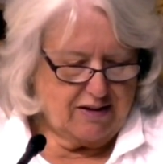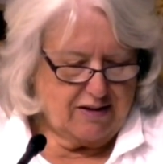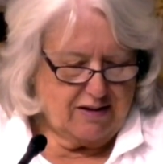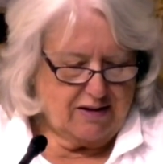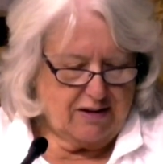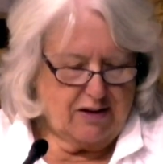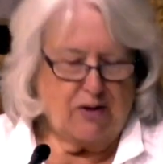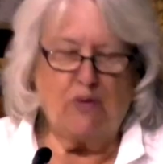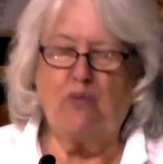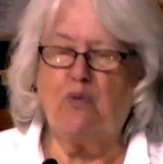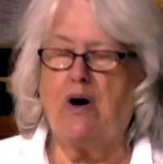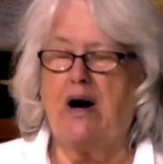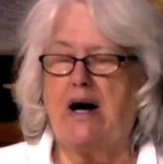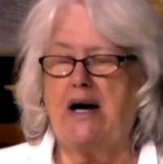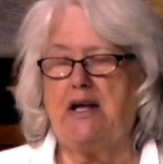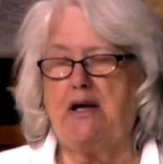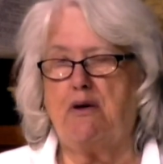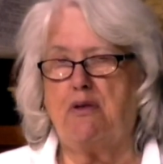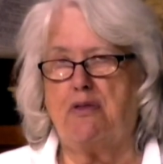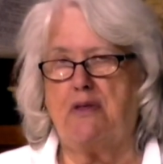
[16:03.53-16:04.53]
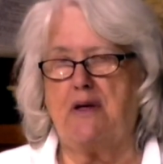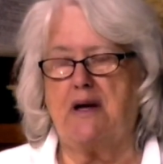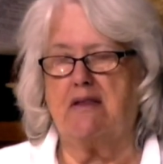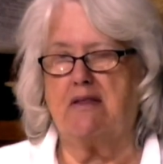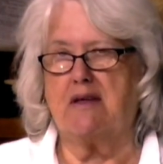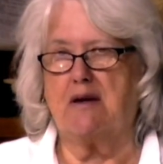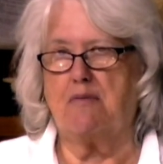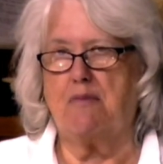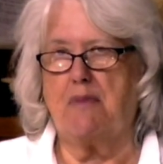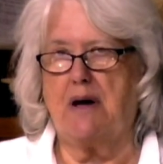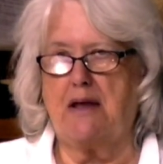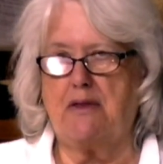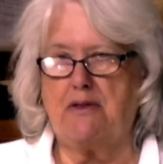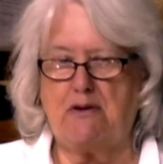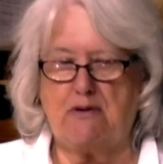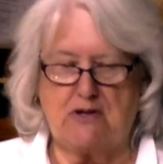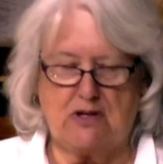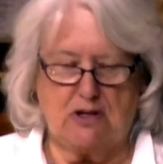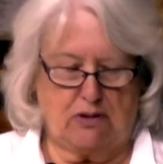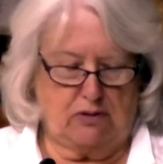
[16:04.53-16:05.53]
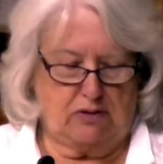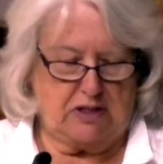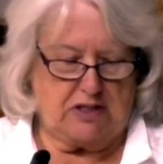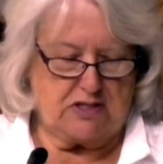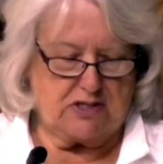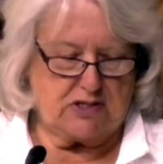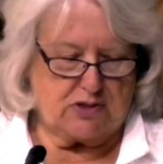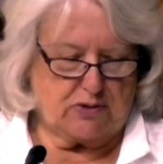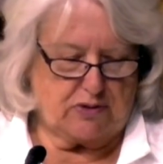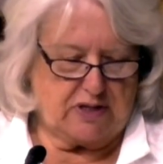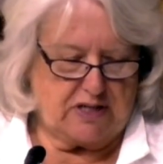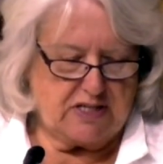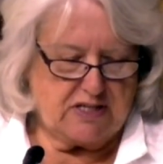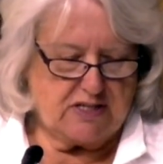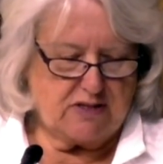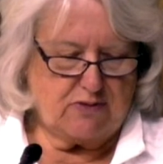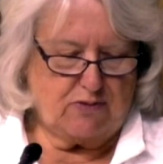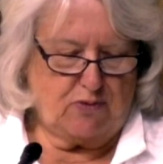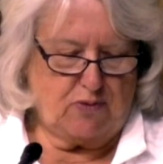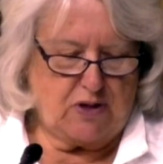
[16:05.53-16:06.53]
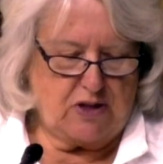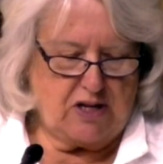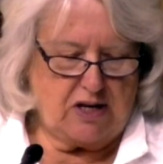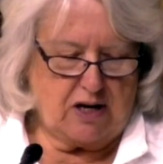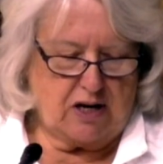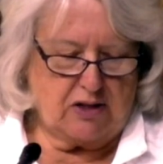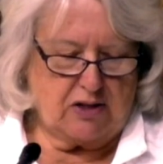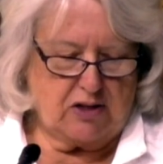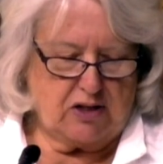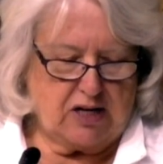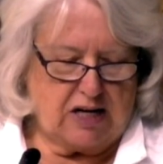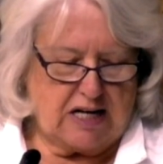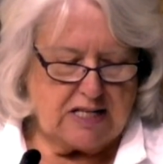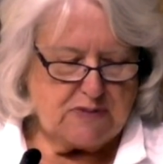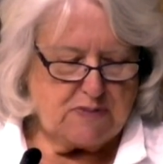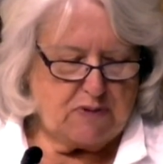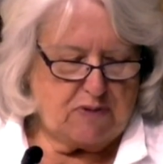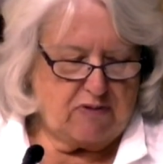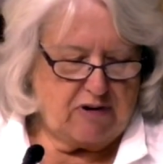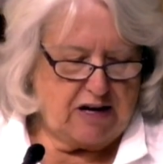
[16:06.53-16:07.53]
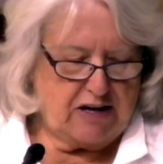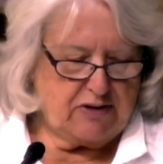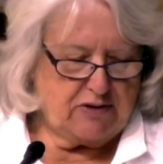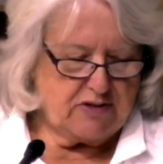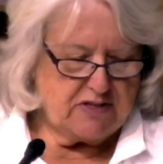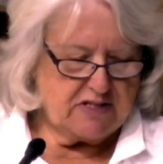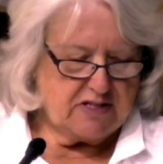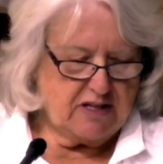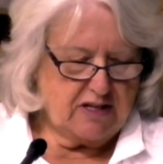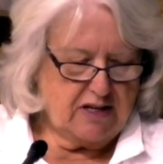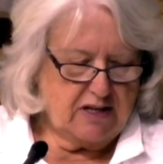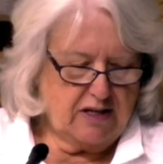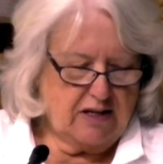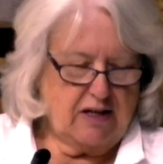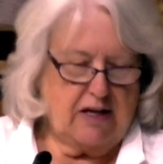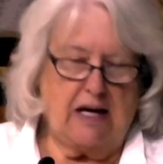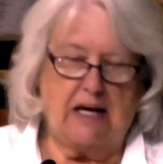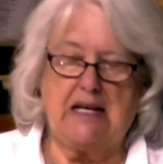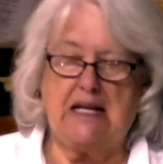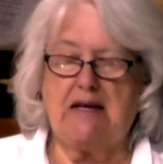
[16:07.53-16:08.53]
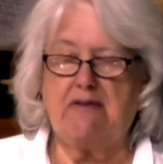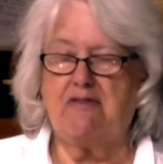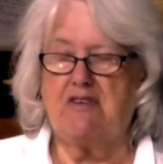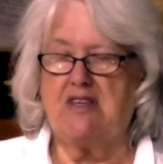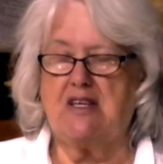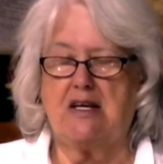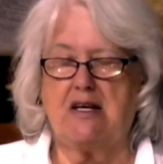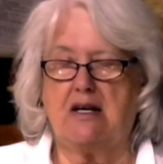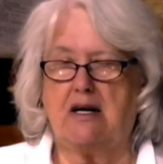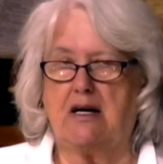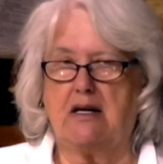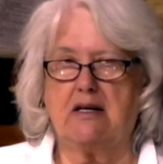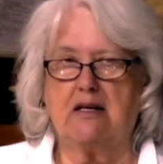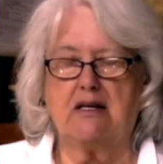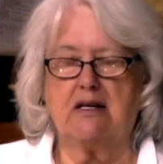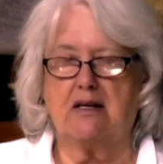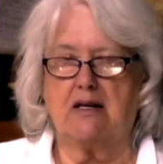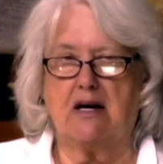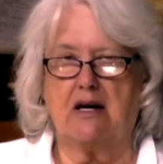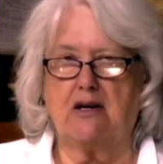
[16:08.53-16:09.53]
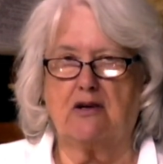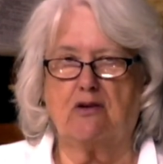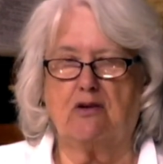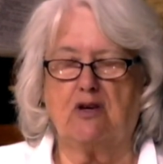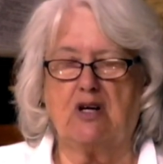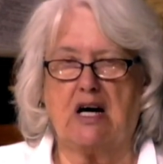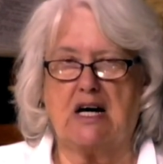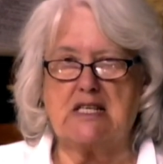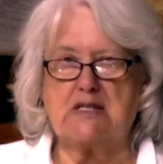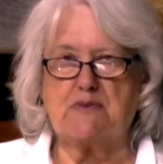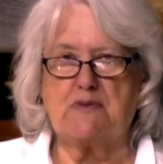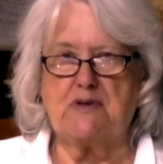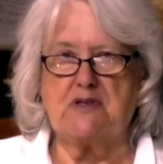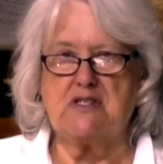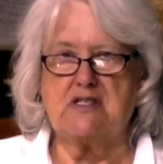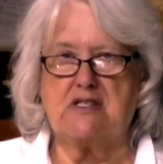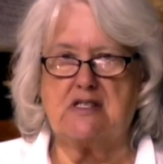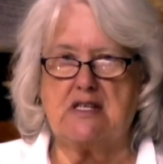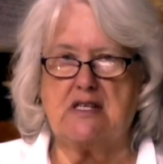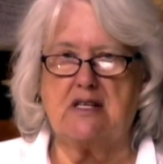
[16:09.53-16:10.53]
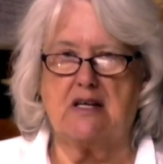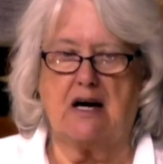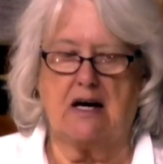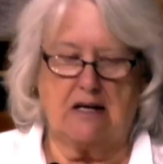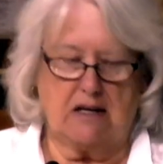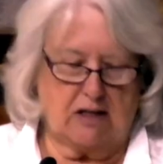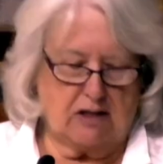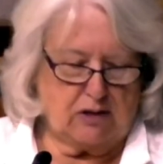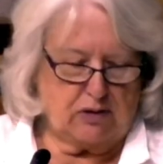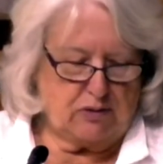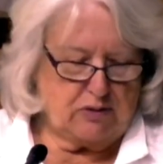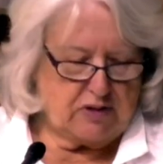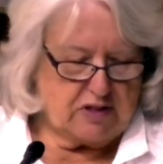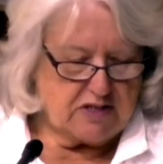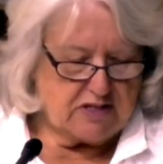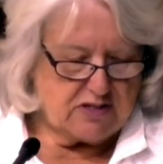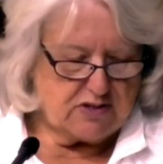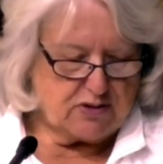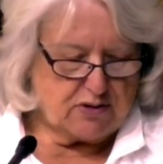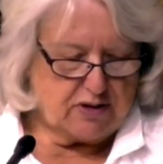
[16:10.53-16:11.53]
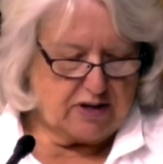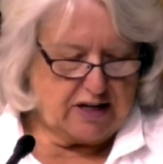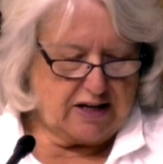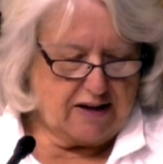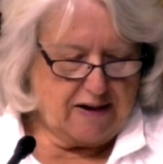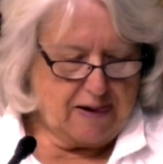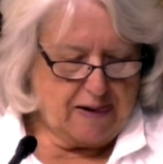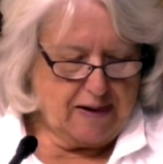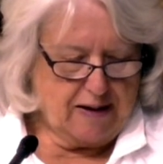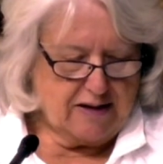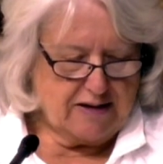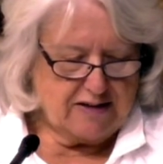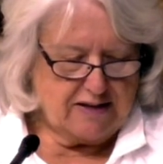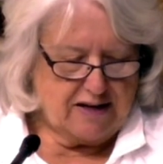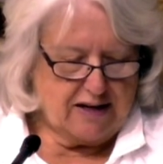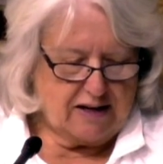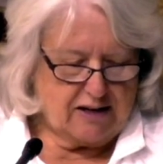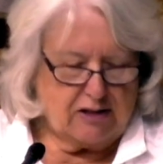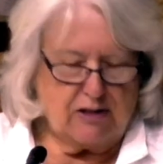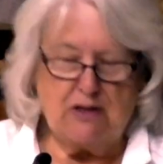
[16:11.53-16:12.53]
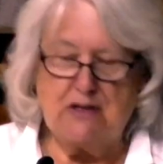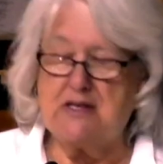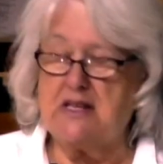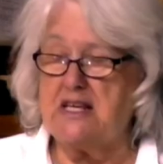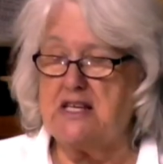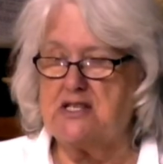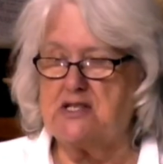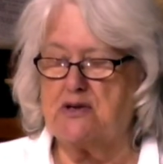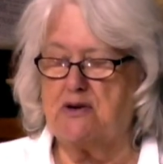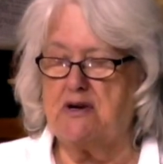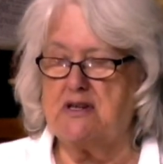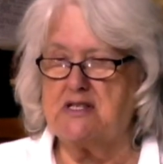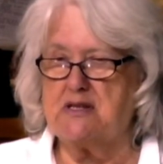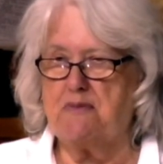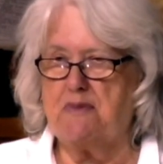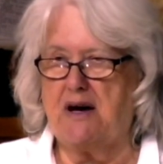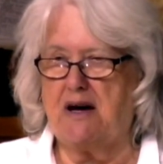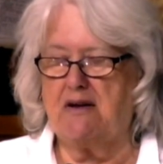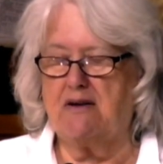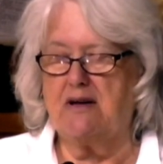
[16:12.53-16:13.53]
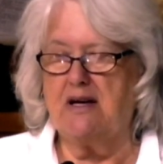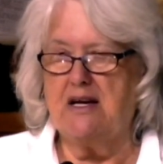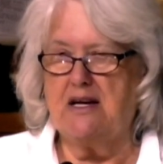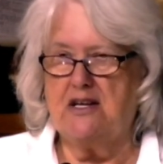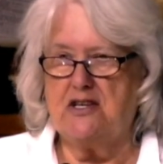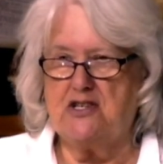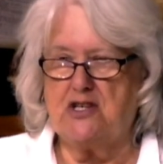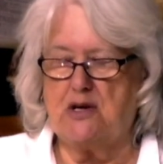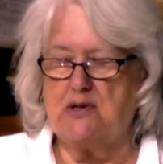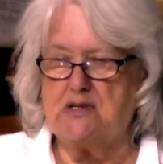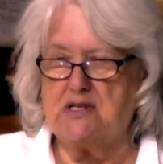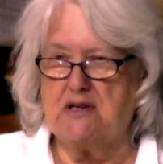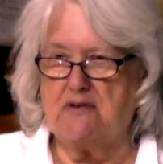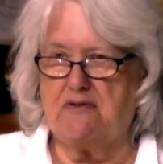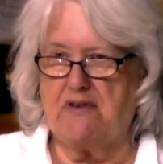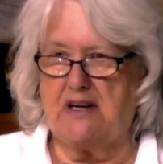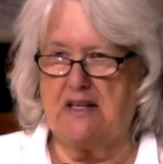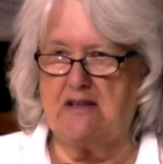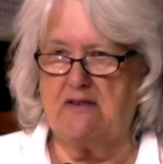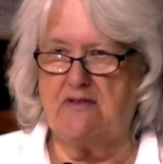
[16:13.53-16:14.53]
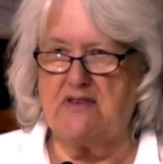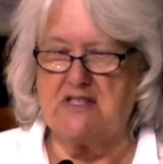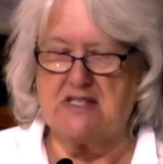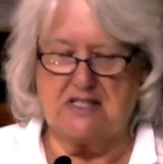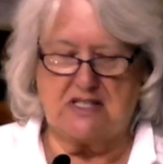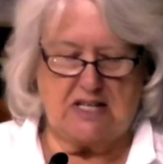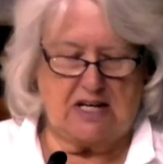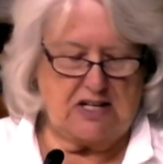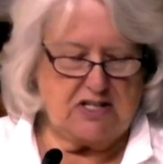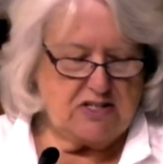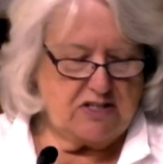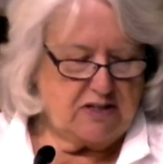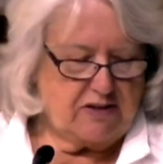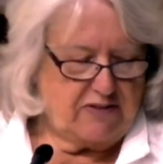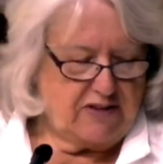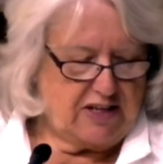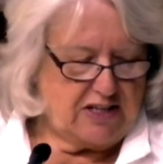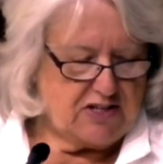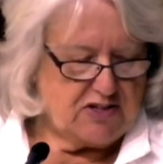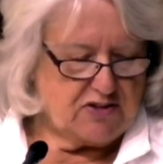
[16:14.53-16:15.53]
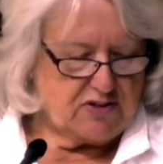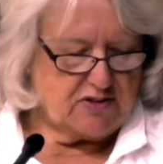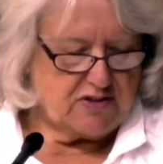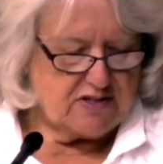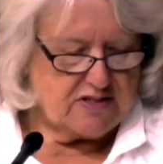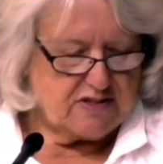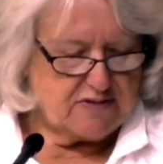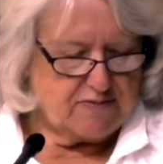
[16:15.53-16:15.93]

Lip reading: Why do you think that Matthew told these stories when the other gospel writers and even the non-canonical gospels did not include this story, did not include these stories about Joseph and the visitation of angels?